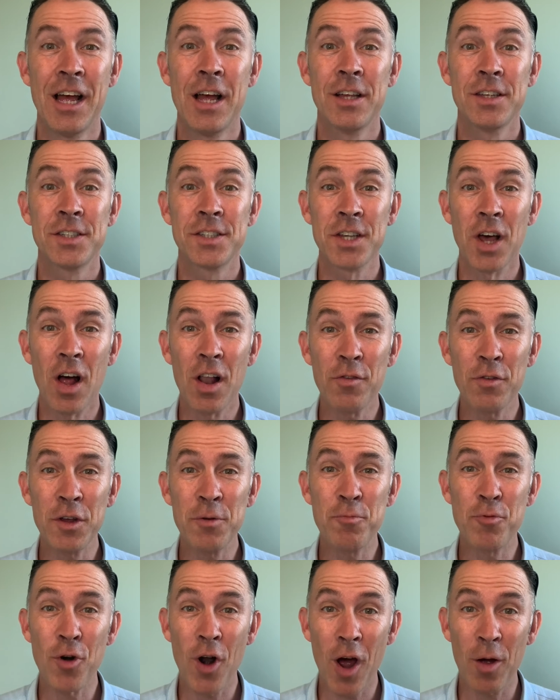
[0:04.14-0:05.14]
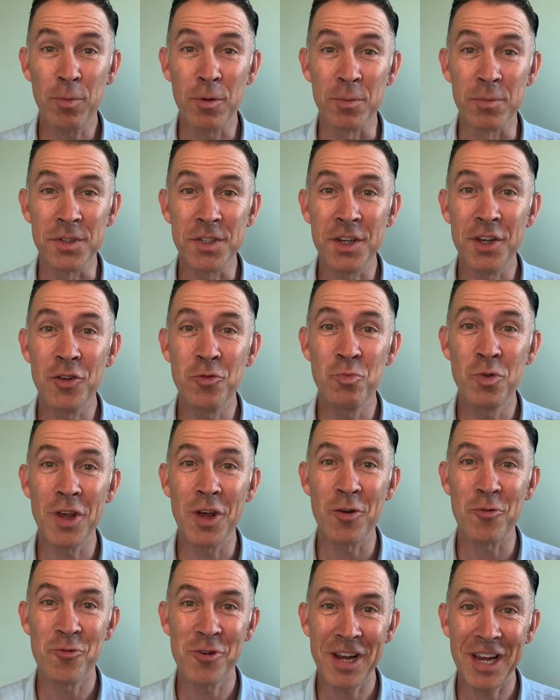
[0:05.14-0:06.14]
Solving problems can be
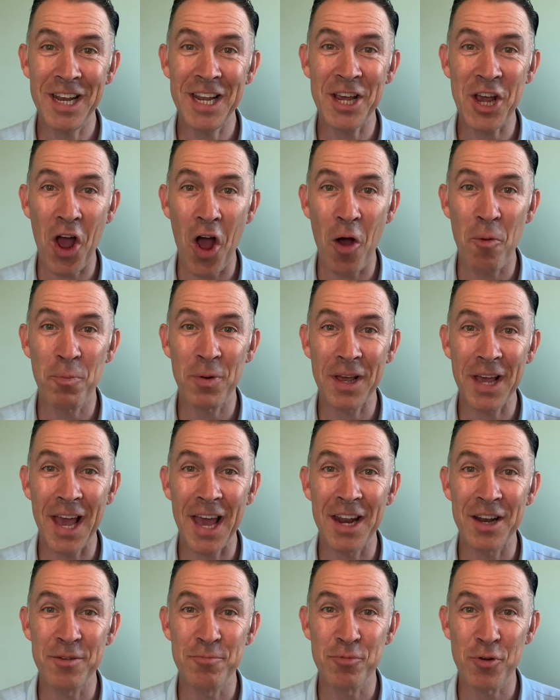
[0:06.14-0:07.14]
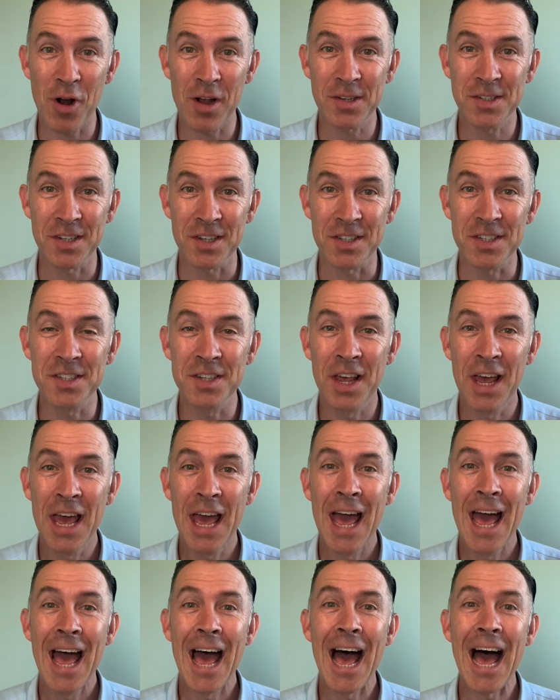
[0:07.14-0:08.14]
a really complicated process.
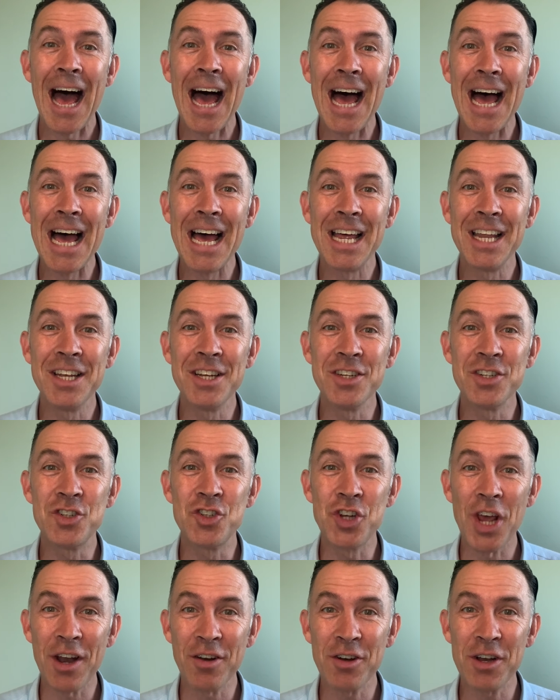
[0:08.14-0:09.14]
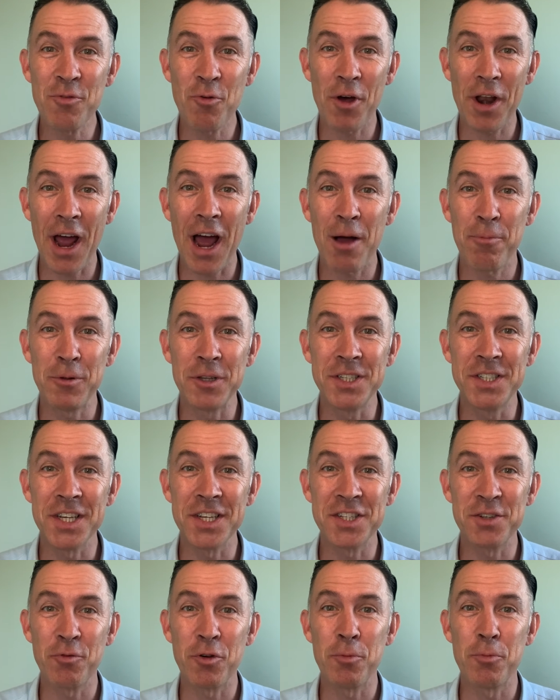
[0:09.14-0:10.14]
And generally what happens
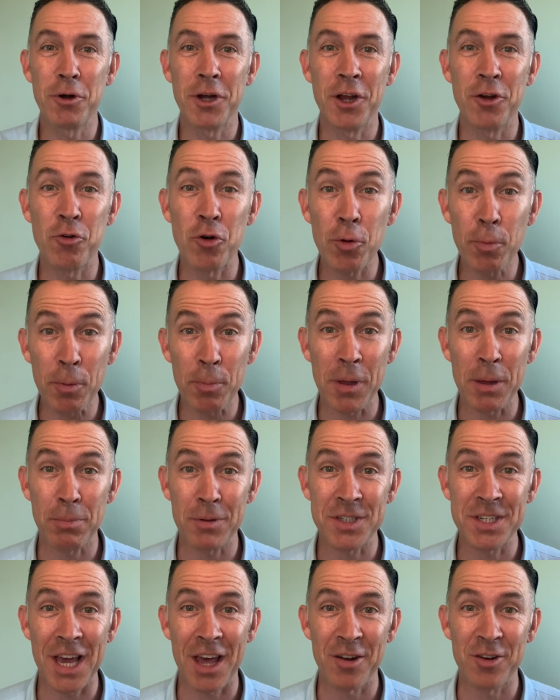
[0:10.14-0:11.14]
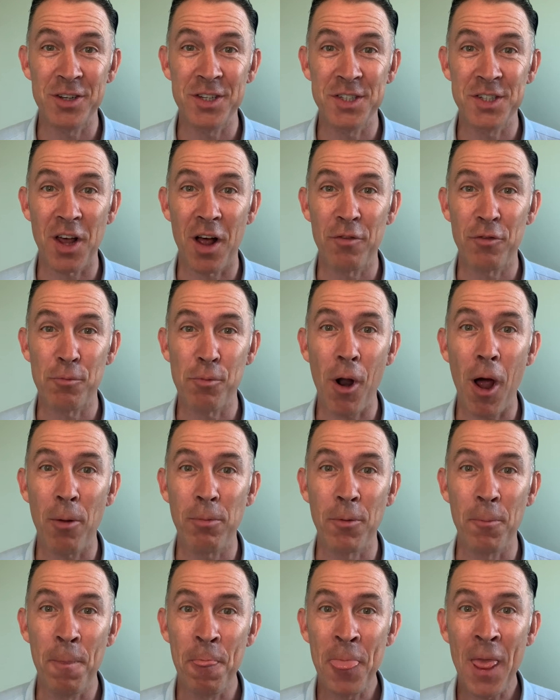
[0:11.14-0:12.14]
is if we bring a group of people together to solve a
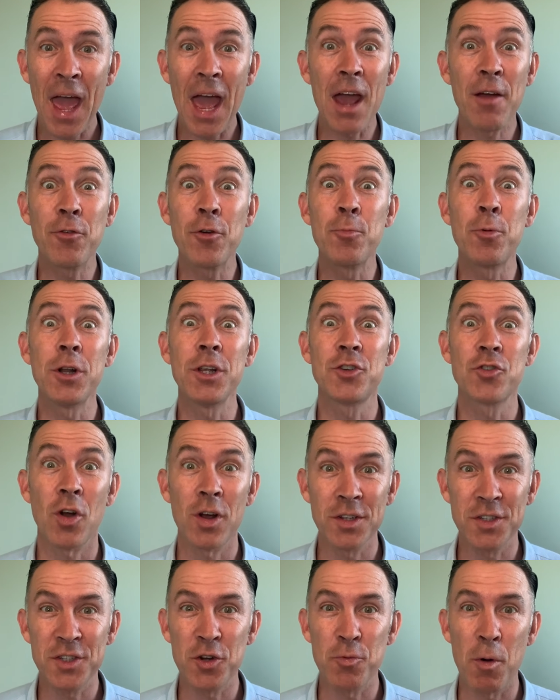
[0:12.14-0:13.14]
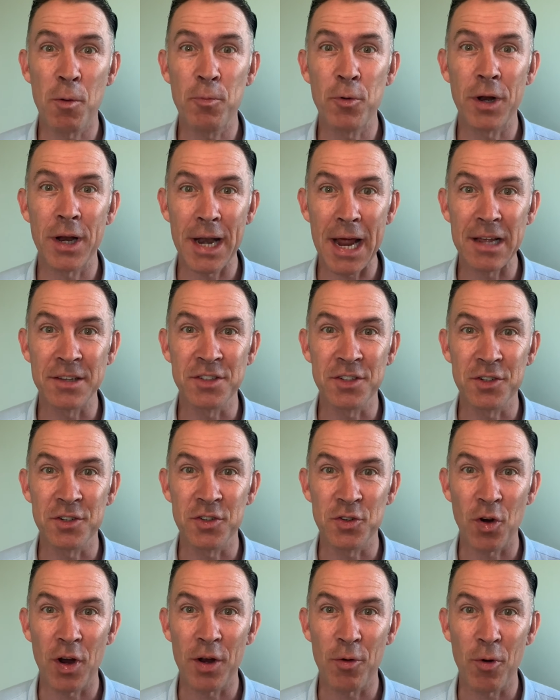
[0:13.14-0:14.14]
problem, everybody tries to come up with an answer
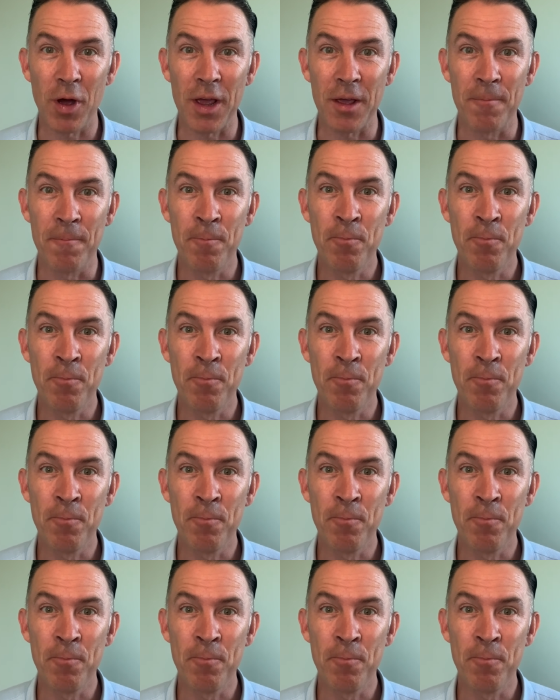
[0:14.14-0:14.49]
straight away.